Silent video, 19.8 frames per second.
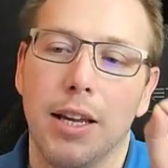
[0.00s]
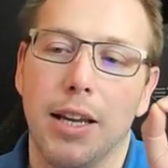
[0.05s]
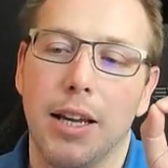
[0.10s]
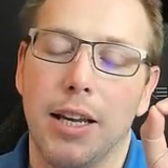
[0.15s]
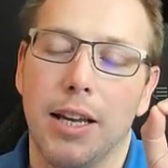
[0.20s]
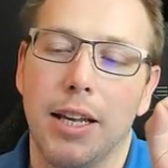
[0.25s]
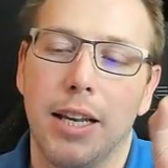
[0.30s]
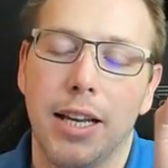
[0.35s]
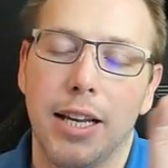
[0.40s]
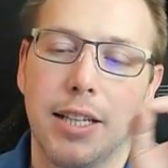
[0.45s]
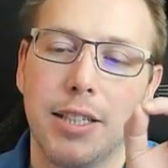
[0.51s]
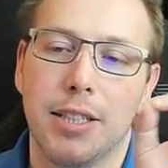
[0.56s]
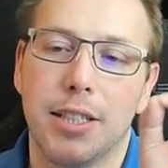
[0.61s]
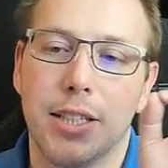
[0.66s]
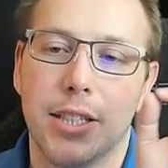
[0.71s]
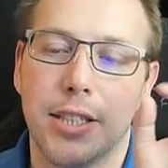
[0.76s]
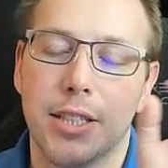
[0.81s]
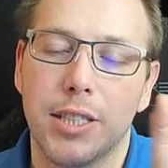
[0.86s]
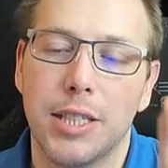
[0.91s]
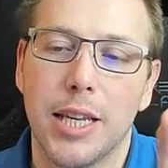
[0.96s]
It has the
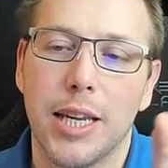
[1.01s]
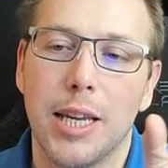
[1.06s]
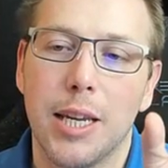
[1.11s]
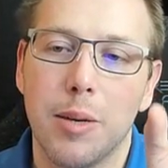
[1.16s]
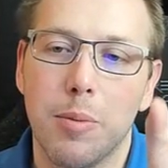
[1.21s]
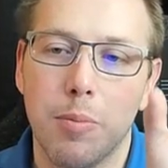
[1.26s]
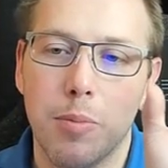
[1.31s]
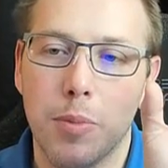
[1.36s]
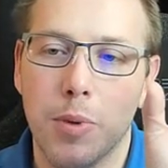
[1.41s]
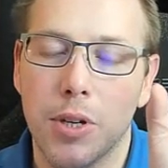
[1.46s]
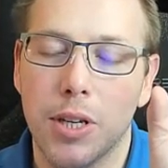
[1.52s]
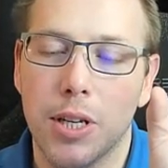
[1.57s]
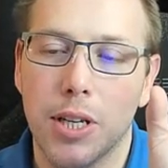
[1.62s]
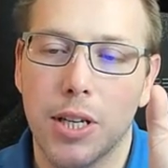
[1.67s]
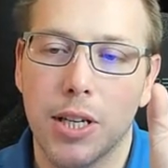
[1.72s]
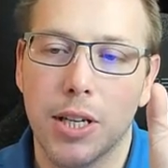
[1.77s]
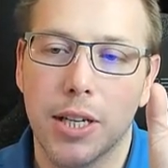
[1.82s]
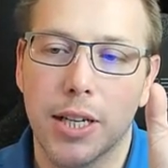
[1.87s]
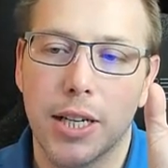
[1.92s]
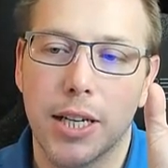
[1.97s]
same
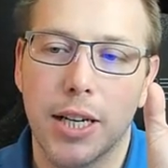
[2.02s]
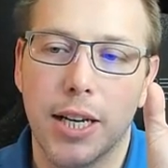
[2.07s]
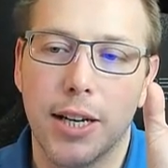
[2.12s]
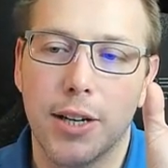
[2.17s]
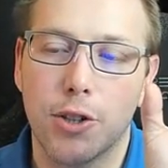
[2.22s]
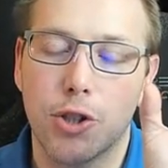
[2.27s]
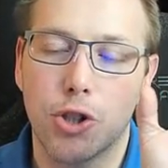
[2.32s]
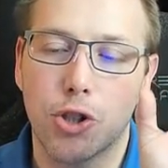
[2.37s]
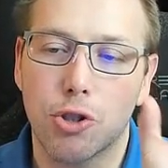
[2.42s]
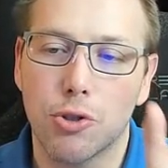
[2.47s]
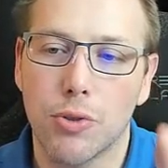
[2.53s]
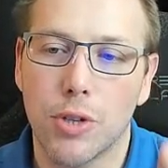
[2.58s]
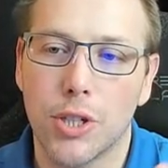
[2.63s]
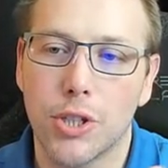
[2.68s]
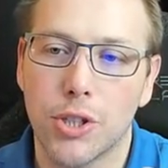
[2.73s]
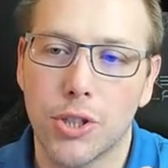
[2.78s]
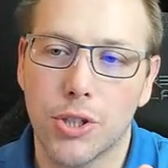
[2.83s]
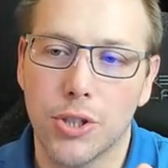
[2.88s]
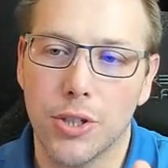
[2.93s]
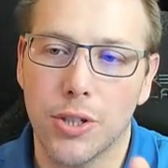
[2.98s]
kind of
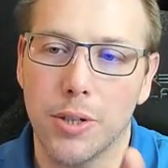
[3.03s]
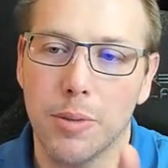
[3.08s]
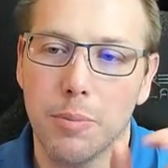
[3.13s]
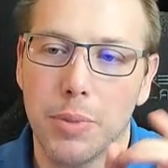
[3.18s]
structure,